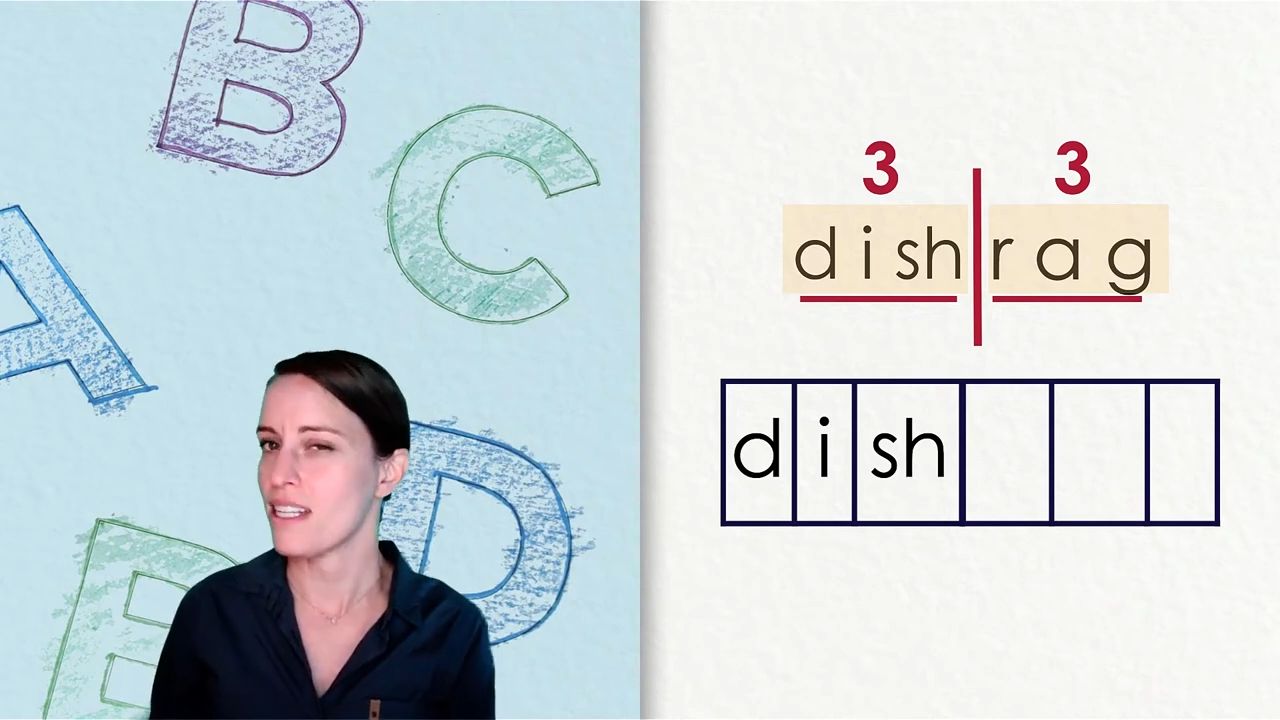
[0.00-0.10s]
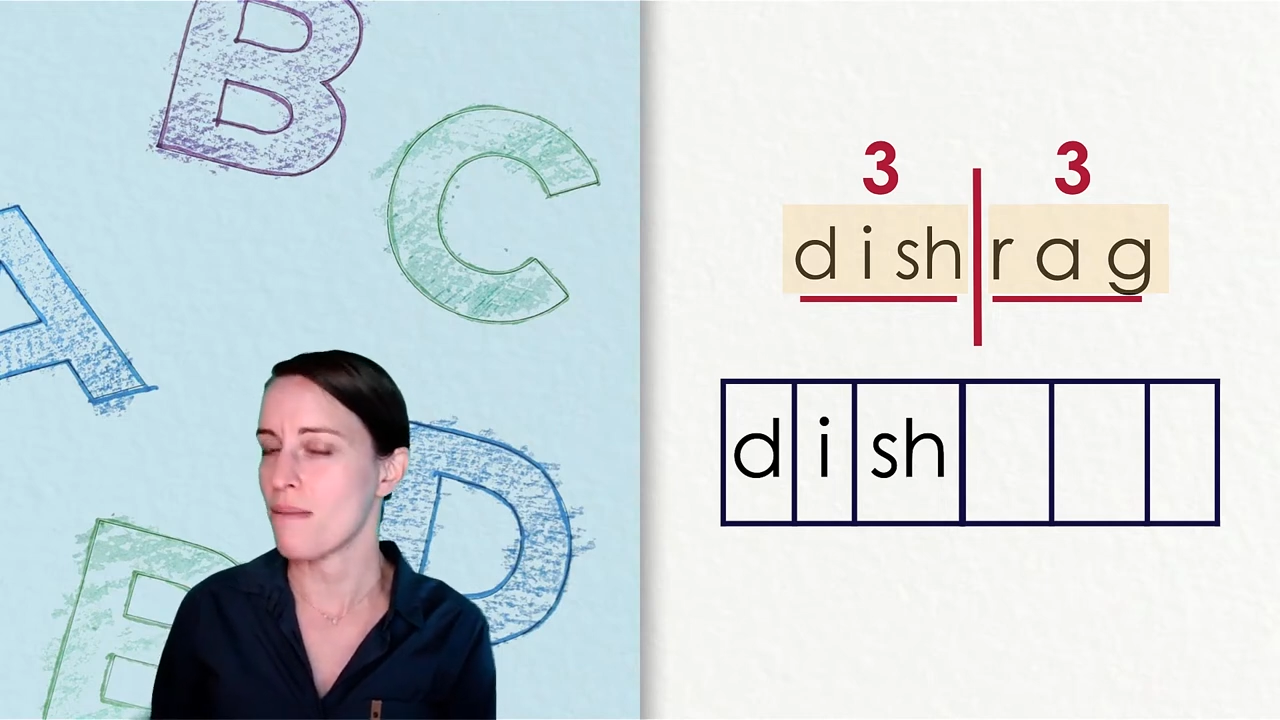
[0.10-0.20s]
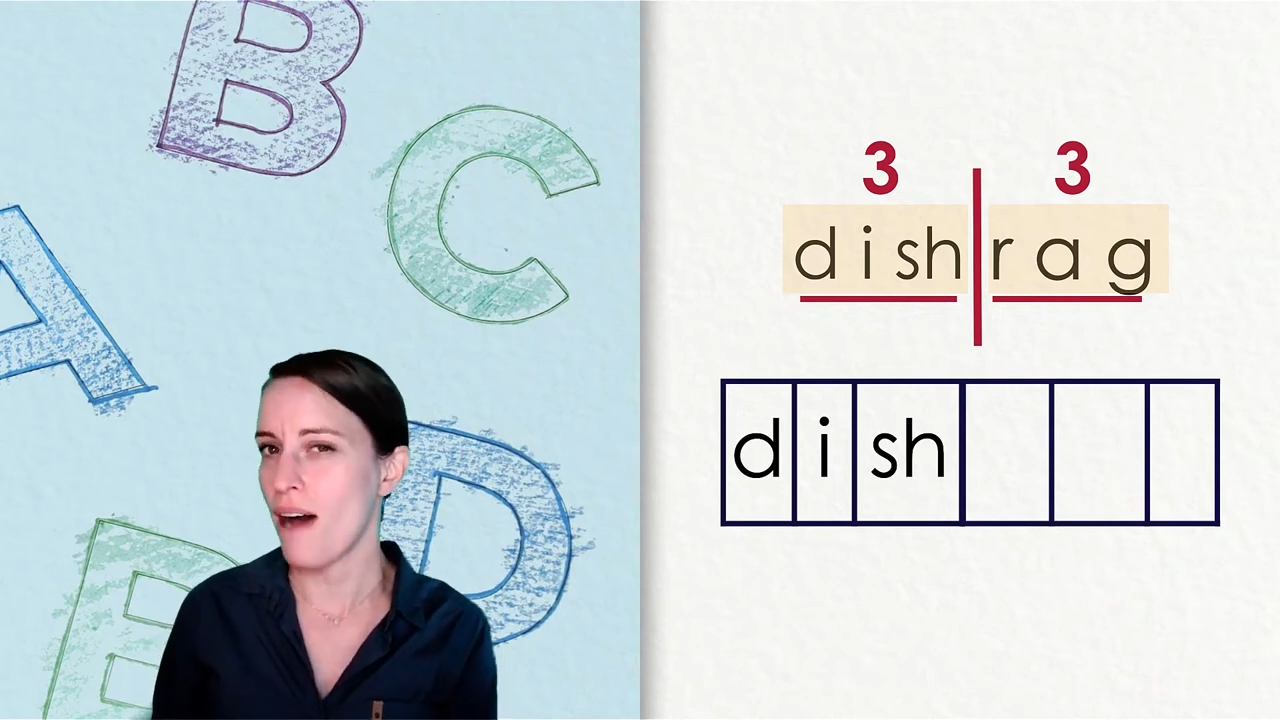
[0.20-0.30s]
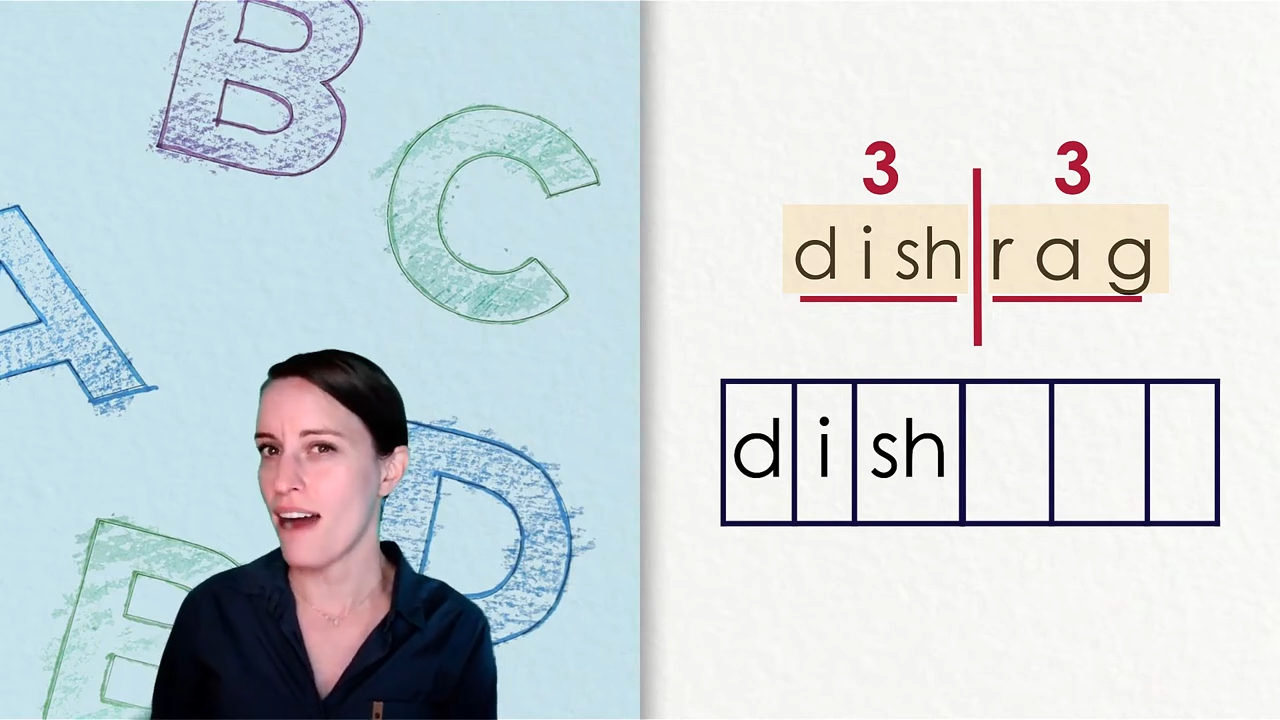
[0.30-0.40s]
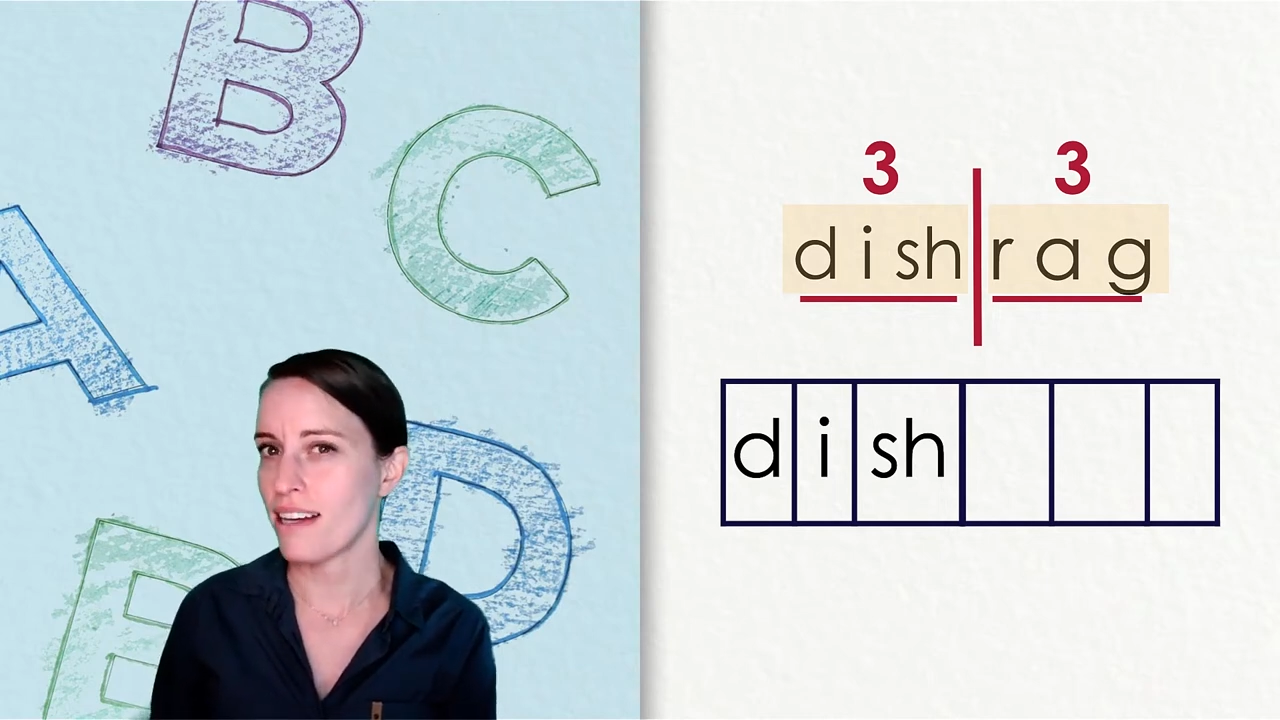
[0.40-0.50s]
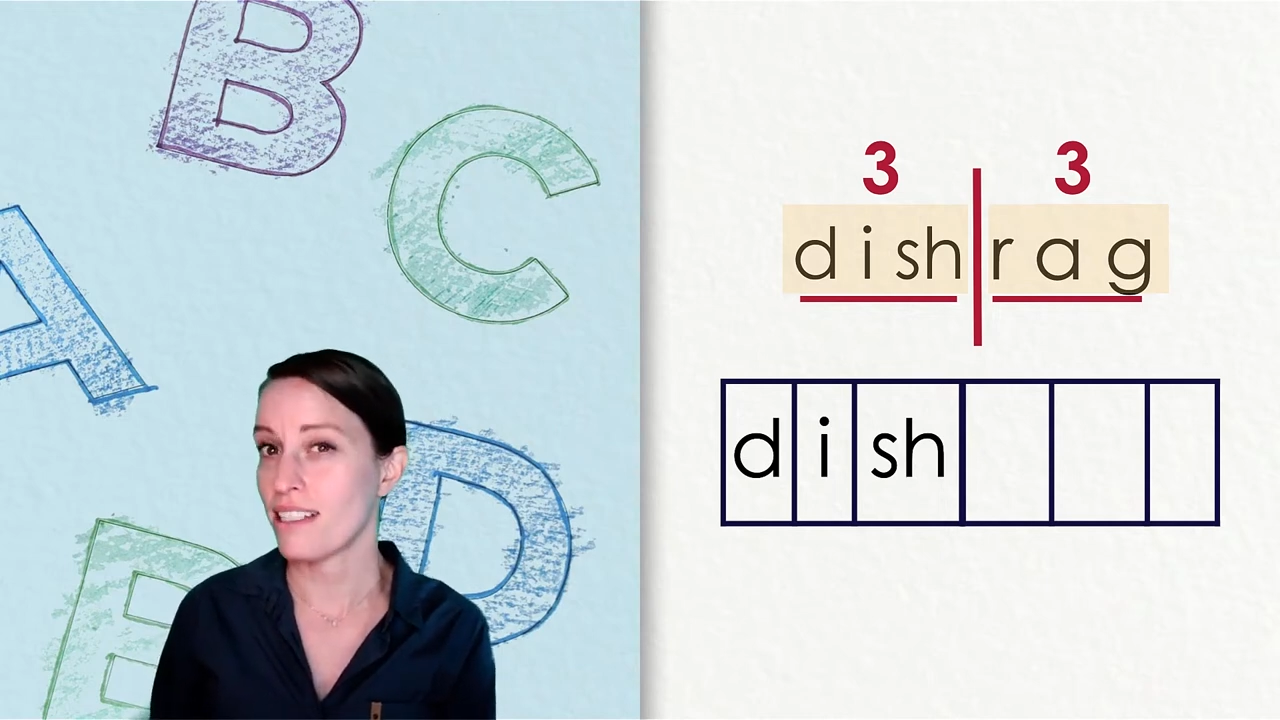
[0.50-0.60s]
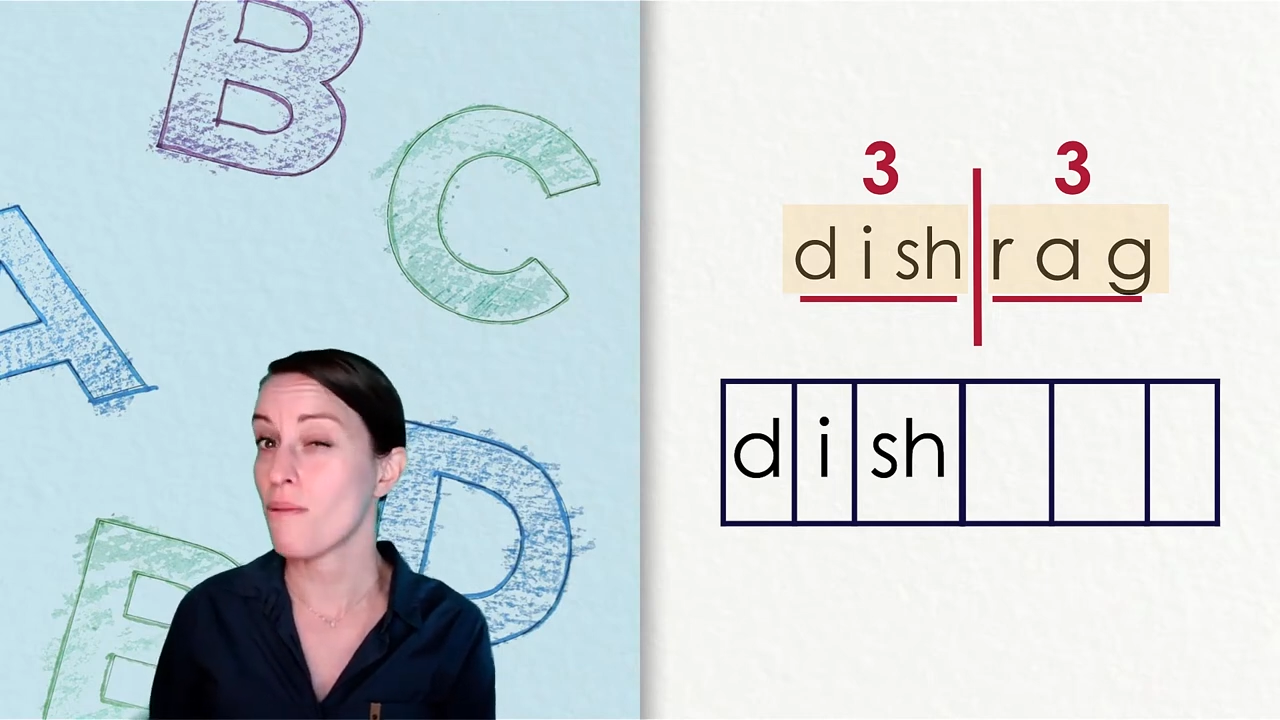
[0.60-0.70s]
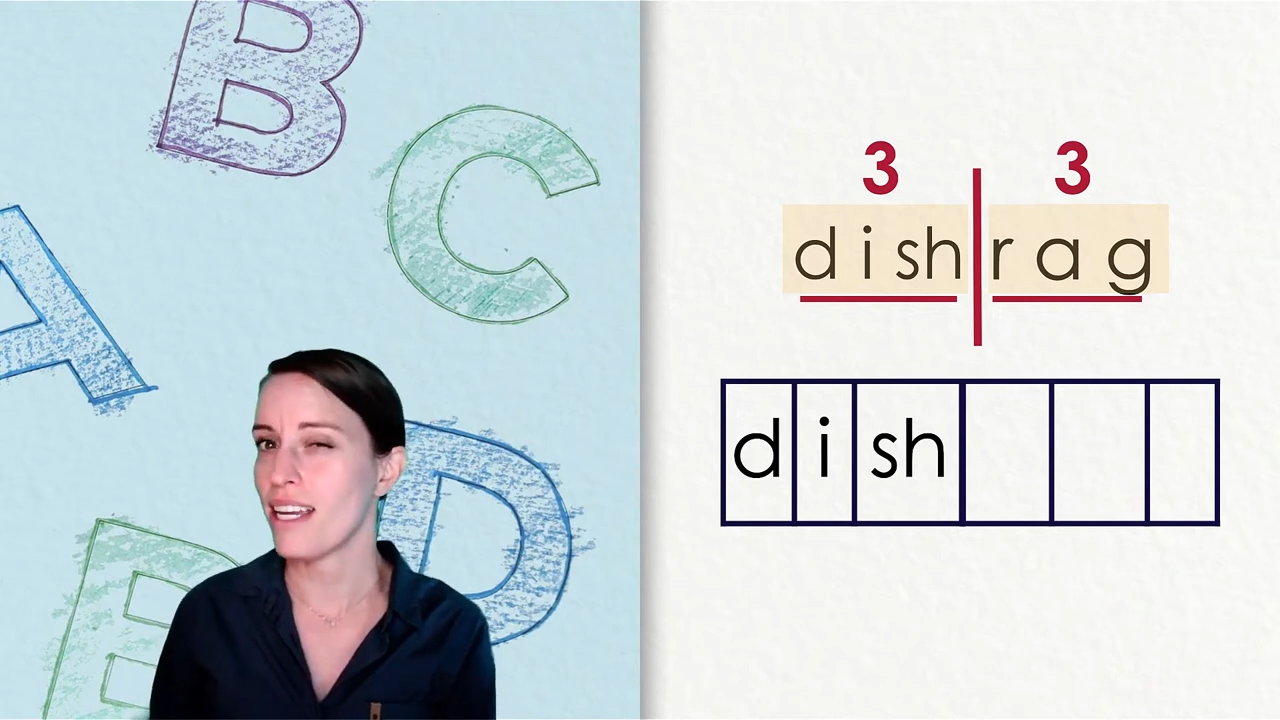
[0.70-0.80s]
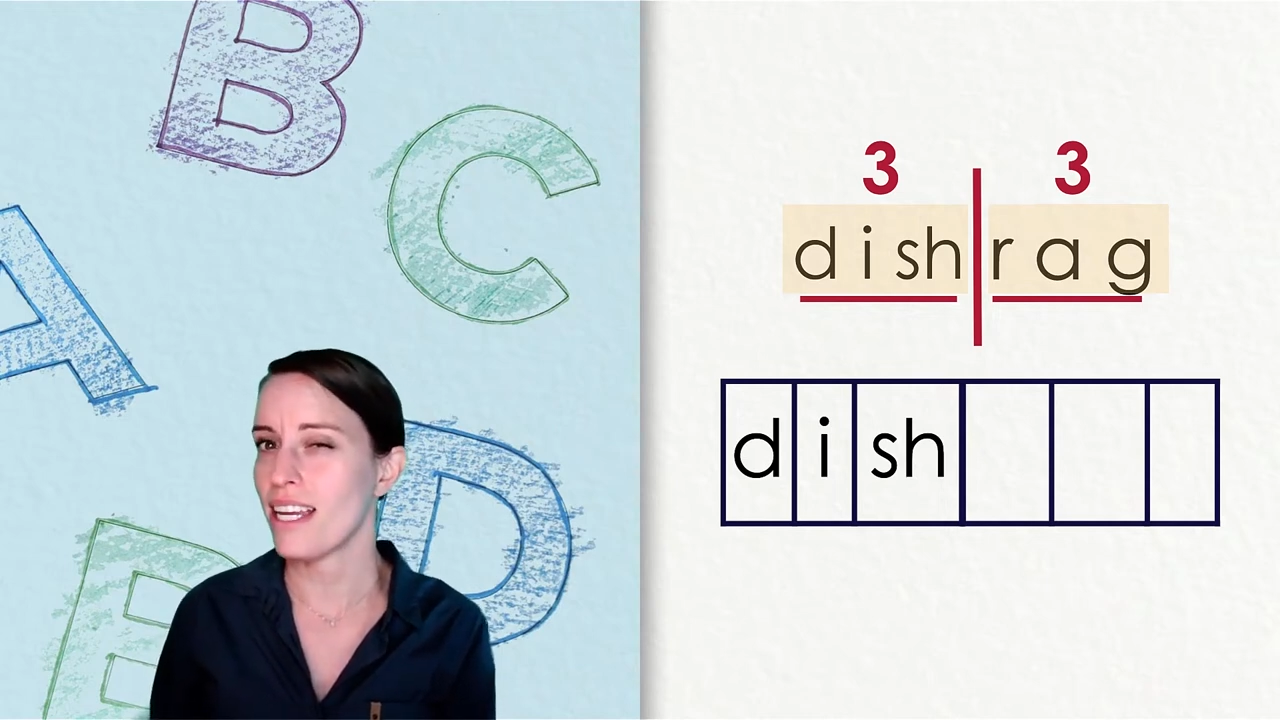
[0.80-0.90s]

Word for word: to the box where